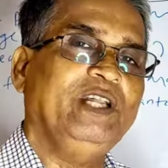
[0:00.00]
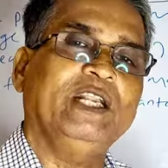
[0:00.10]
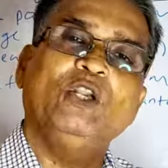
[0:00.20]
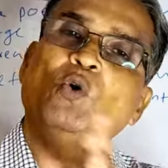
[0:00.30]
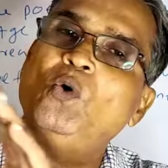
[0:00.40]

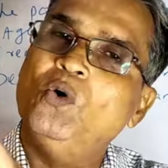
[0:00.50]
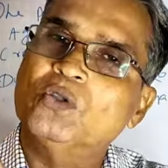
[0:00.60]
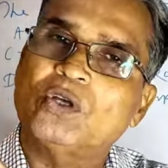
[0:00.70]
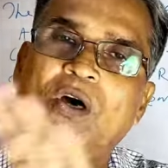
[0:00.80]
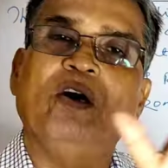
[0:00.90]
that
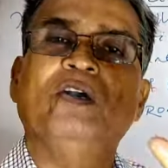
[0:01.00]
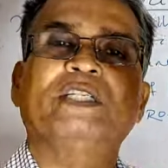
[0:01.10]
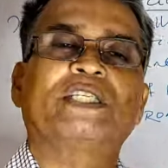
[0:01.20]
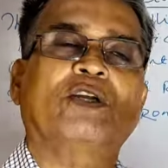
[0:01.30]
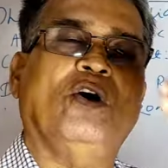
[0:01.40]
no
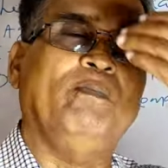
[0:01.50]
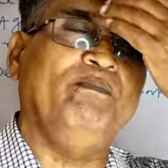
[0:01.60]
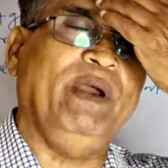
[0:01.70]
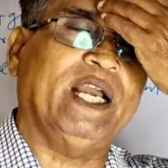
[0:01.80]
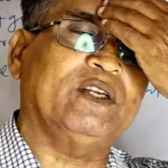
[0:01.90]
thoughts
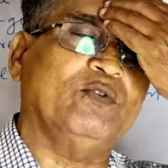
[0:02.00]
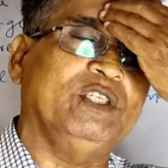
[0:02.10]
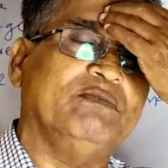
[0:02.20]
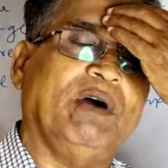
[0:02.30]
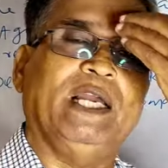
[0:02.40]
come back
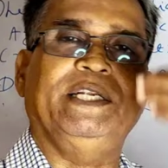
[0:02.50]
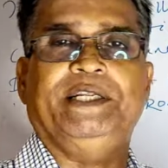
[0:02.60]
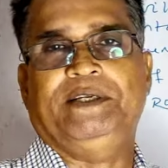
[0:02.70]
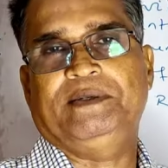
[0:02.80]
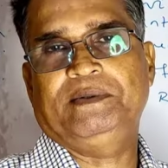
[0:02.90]
to his mind.